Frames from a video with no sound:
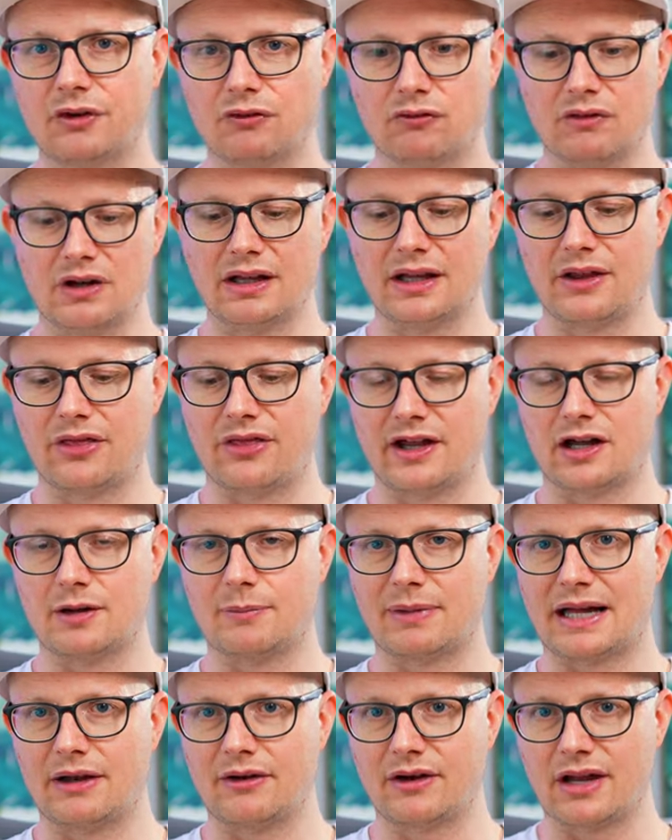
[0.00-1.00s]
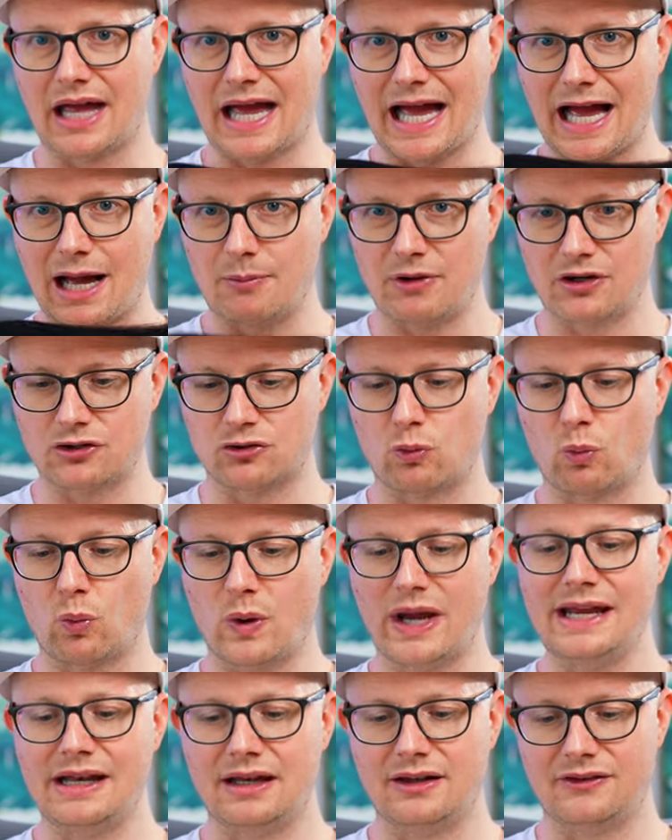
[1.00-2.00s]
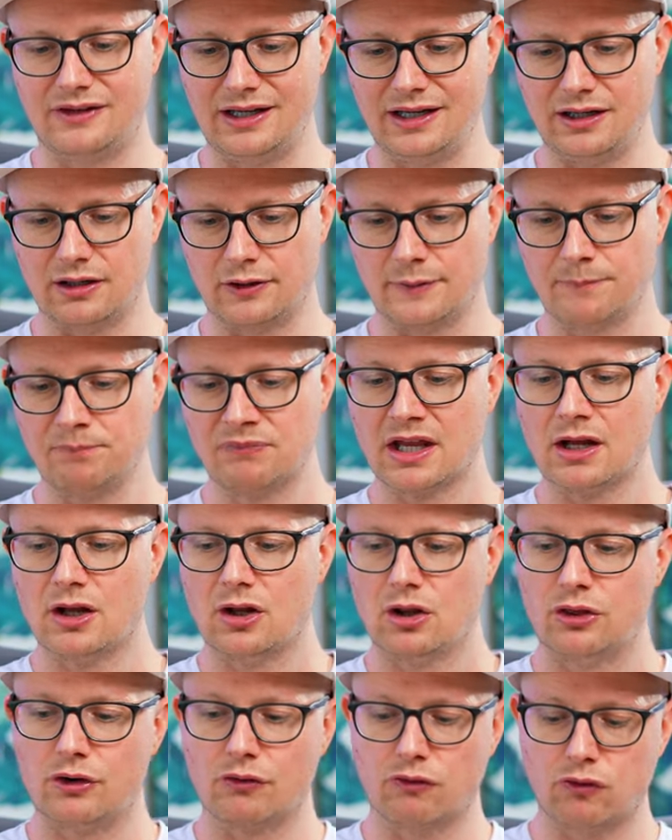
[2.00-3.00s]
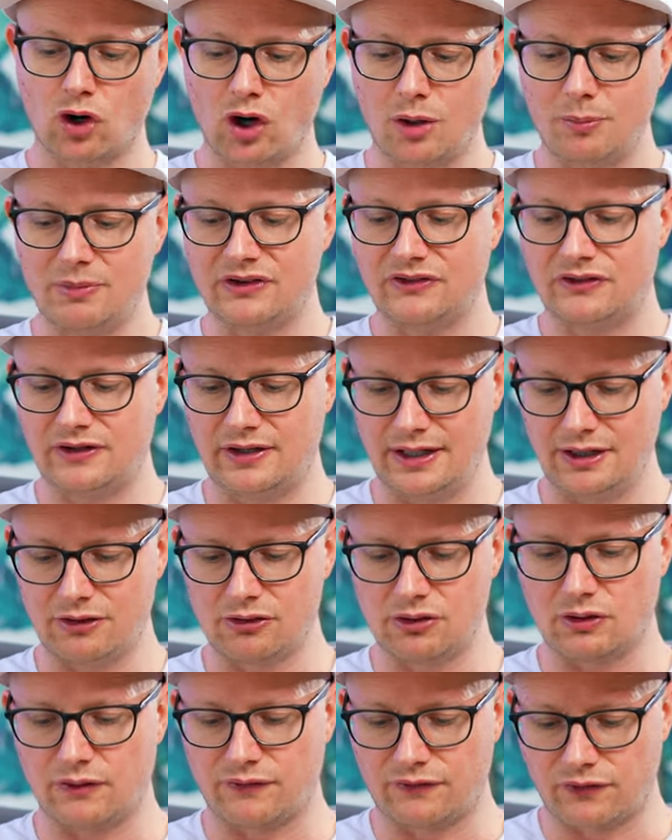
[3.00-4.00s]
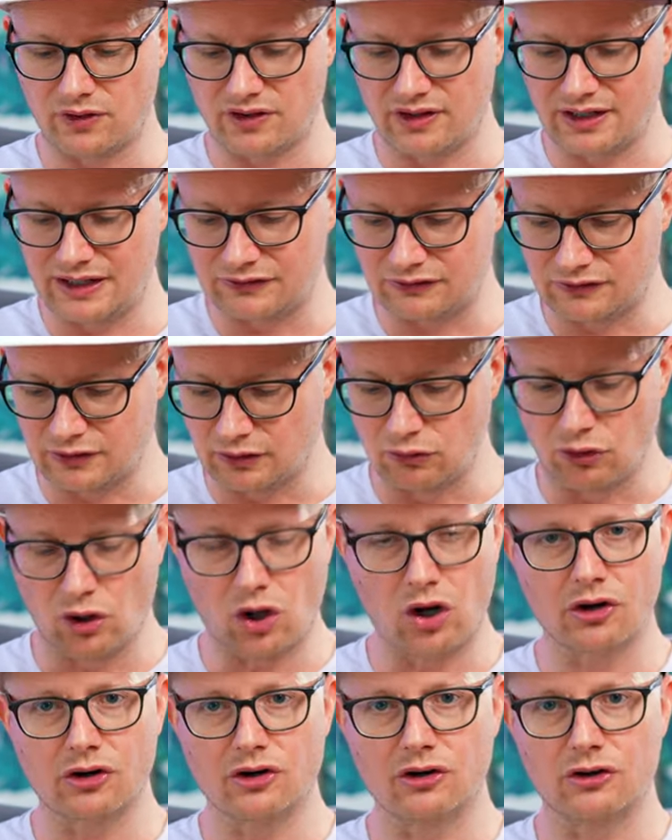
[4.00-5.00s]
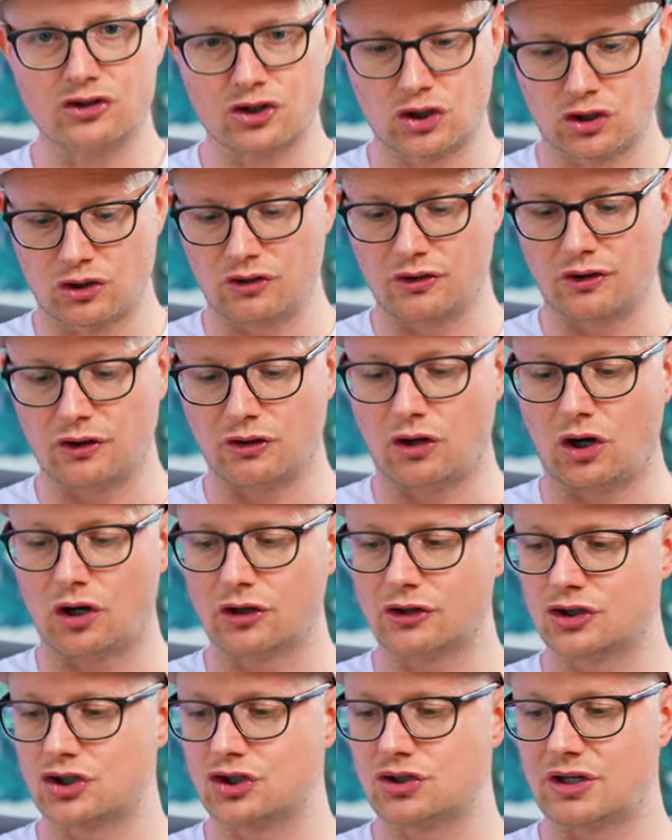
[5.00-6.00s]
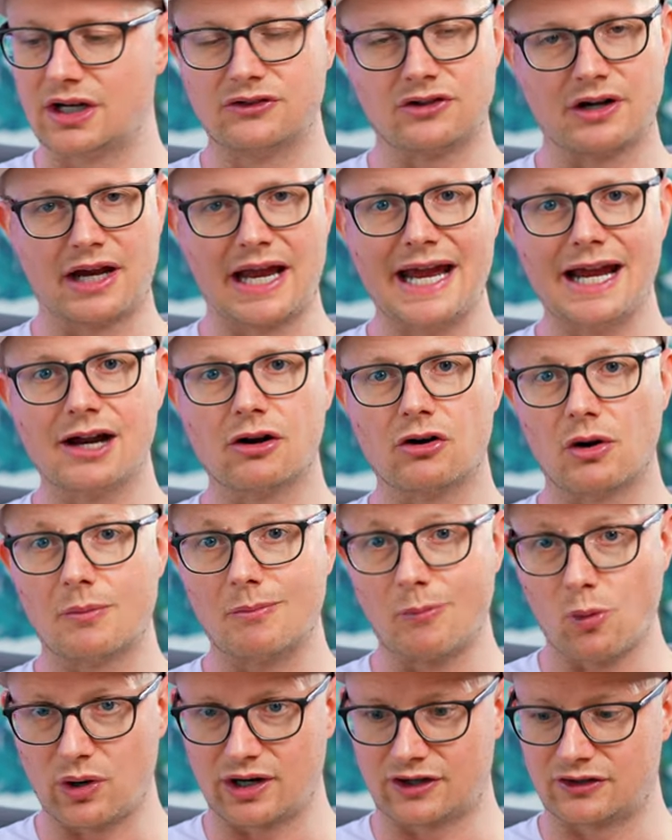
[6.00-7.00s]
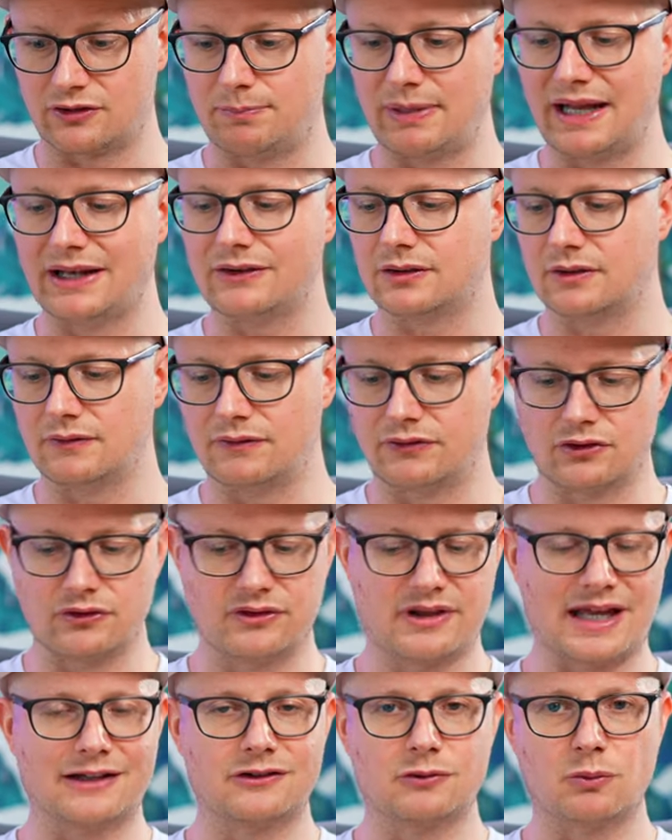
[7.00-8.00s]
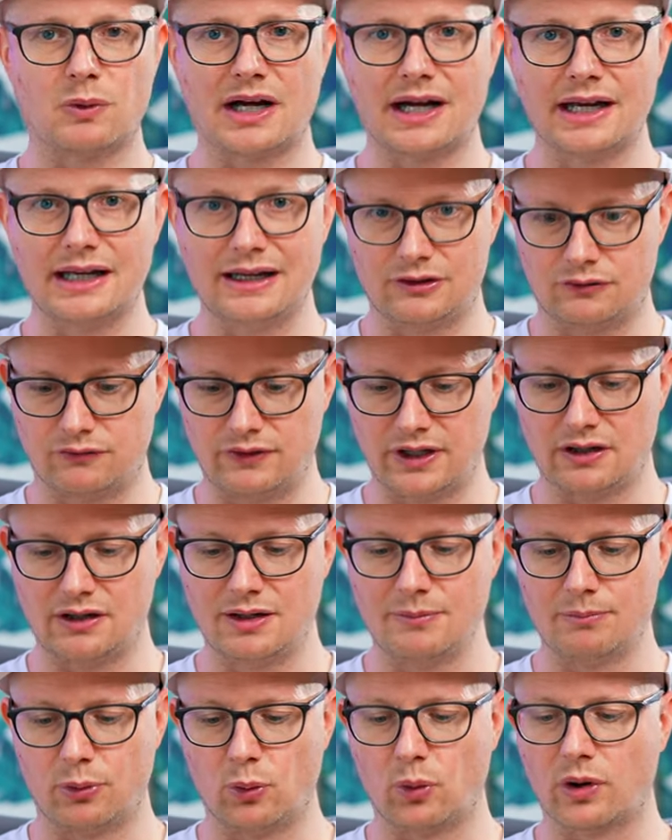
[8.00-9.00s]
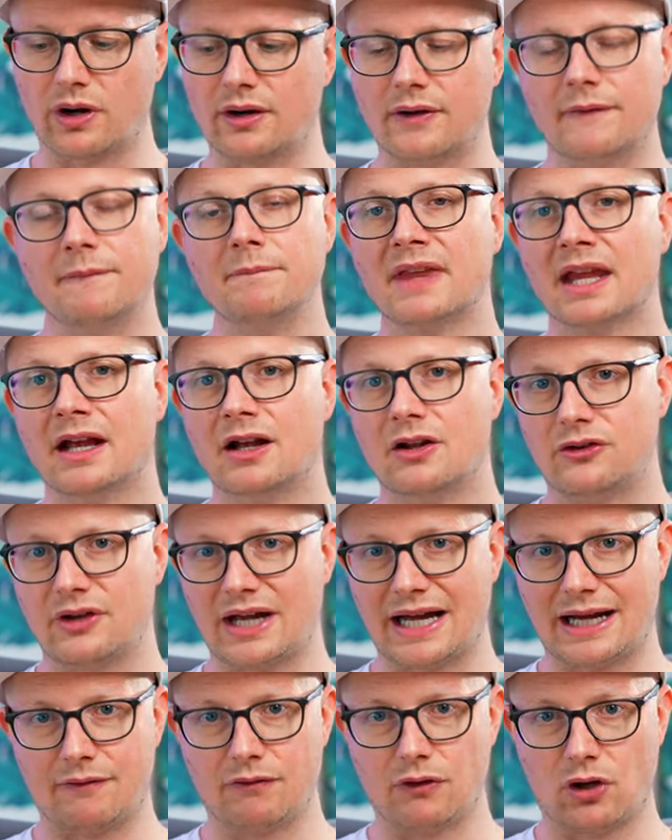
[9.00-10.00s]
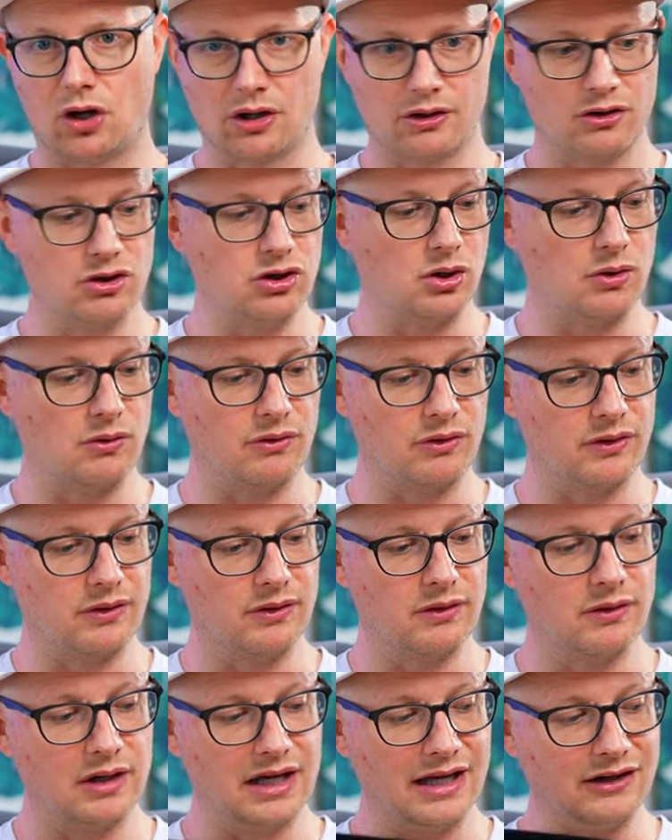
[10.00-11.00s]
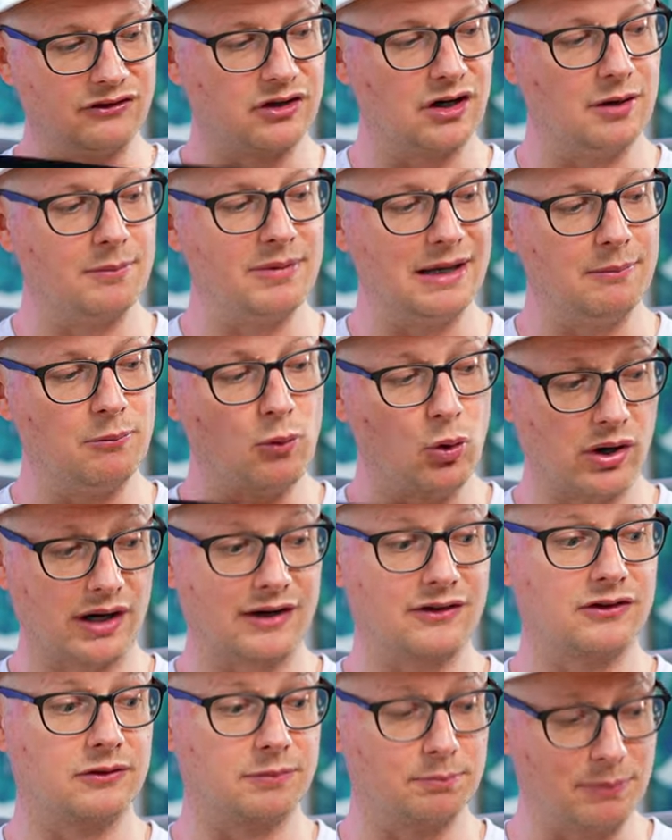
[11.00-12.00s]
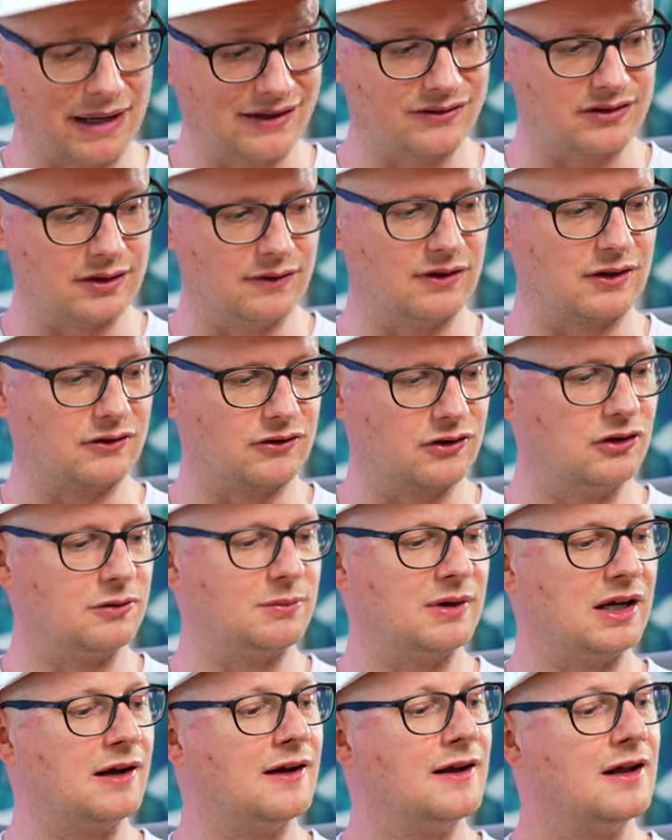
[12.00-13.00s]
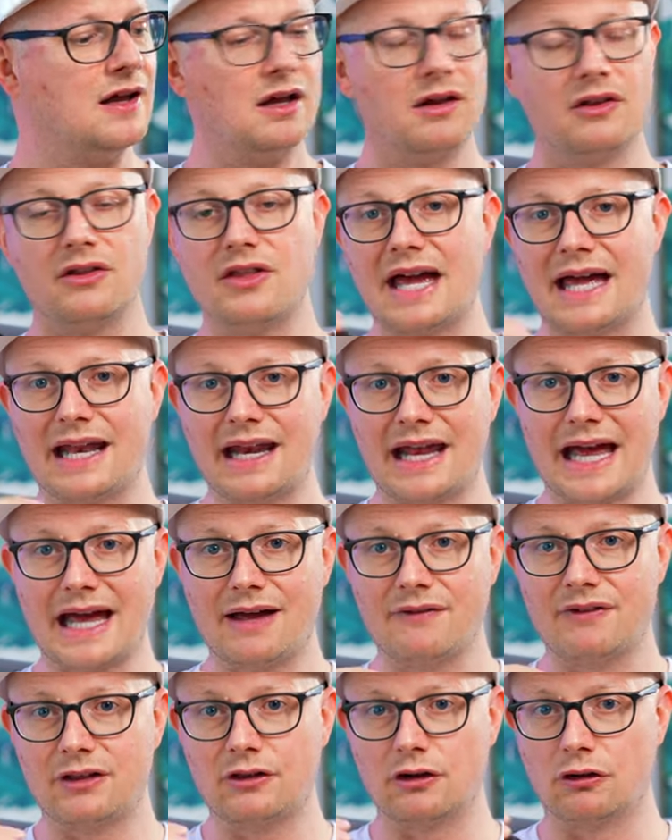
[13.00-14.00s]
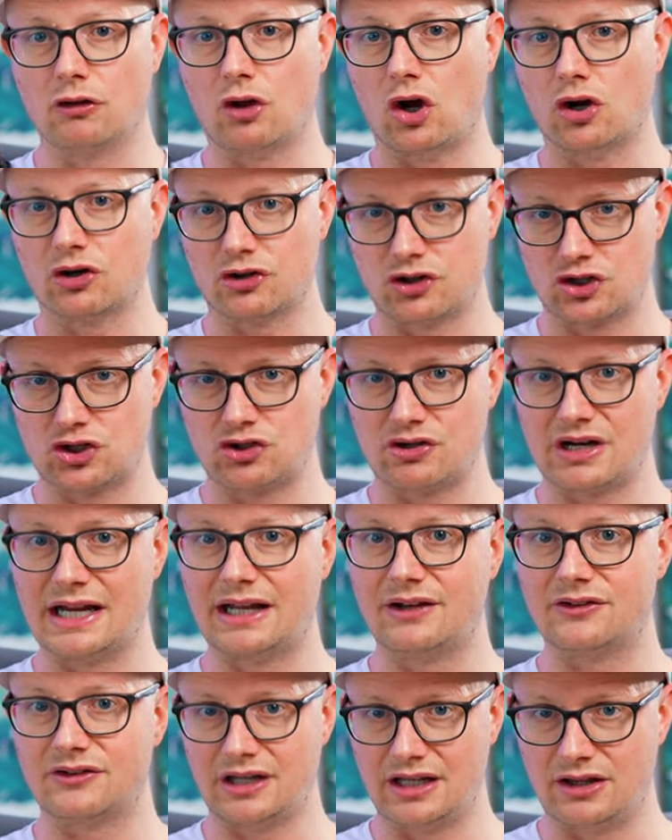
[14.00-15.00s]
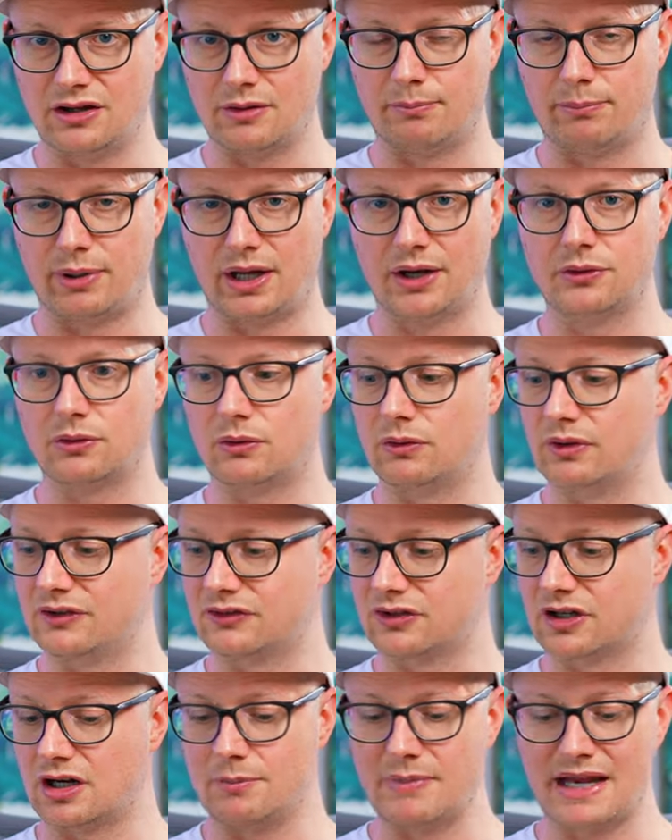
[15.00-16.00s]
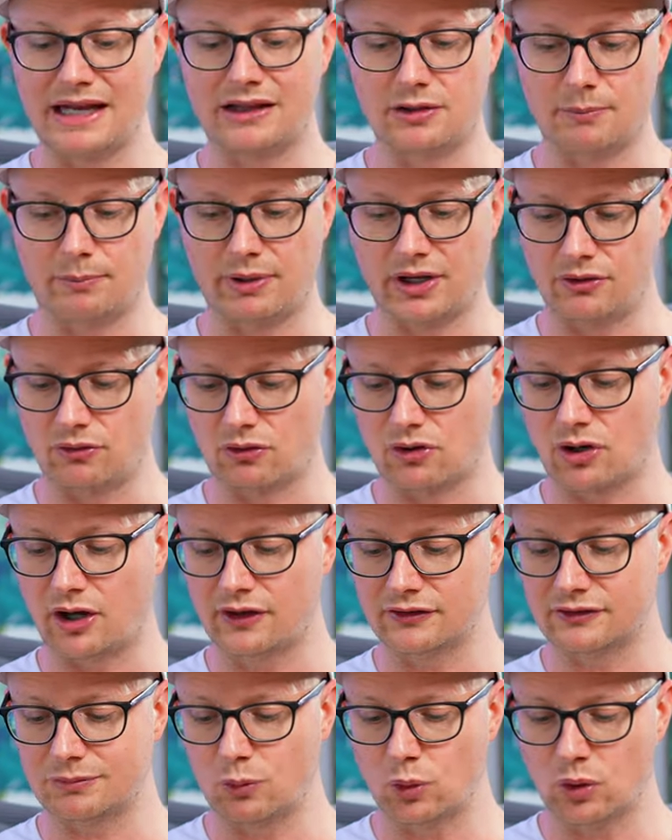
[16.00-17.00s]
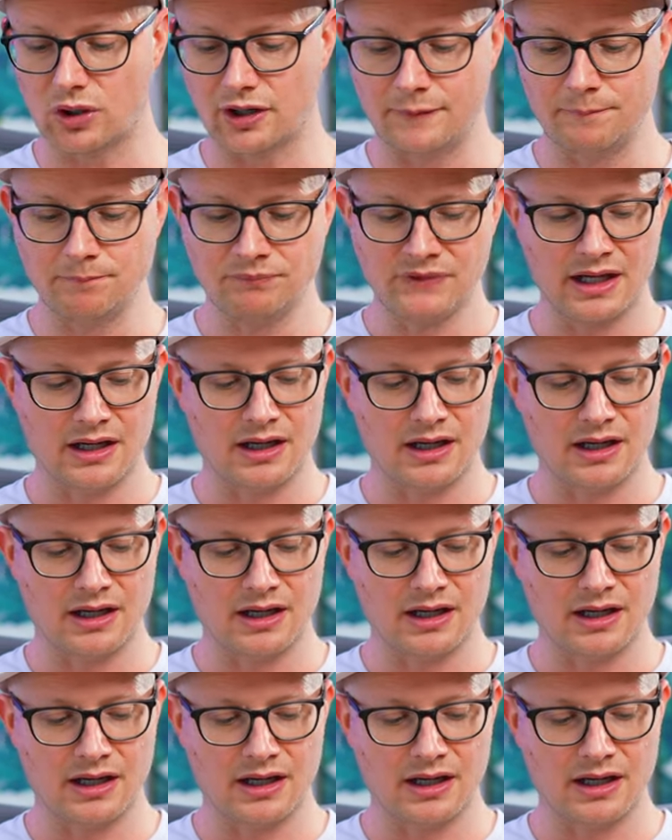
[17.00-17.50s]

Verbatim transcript: to really think about how much weight is here. The raw material for this, the longer strands of hair are more expensive. So that's why it's very important to have long, you know, it's going to be more expensive, excuse me, that having the longer strands in the bundle is going to make the bundle cost more.